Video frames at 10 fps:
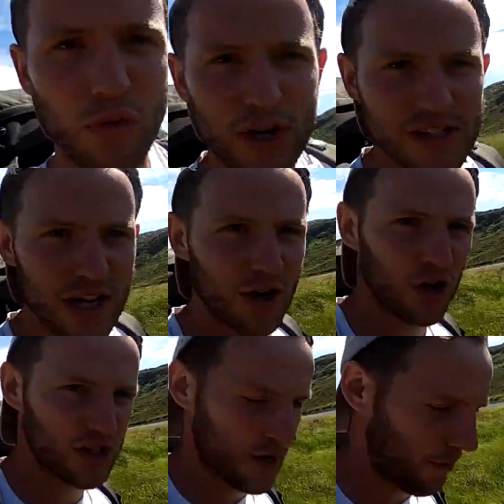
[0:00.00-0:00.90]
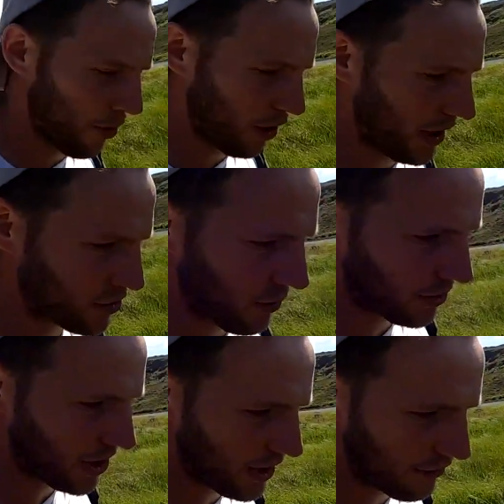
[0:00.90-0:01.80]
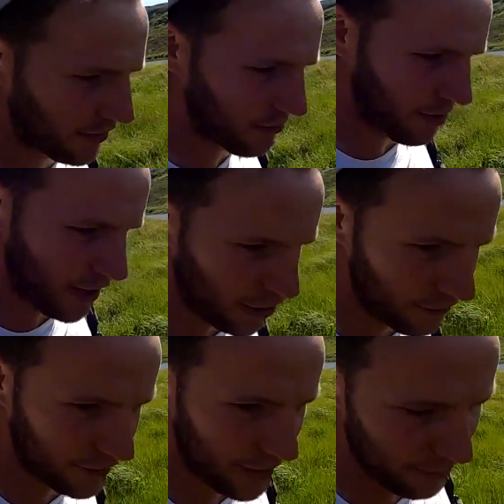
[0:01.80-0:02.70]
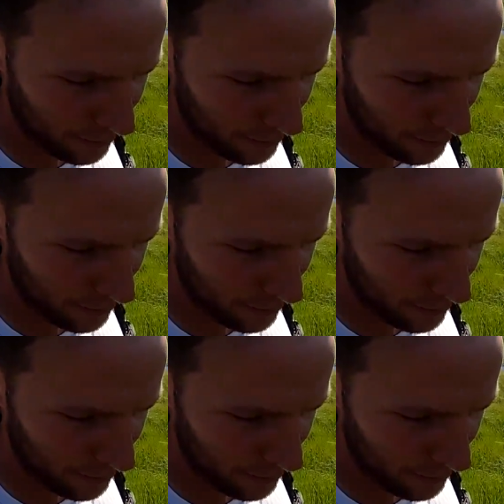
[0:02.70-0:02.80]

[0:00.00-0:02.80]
Phone is in a non-zip pocket, so I'm clearly feeling pretty confident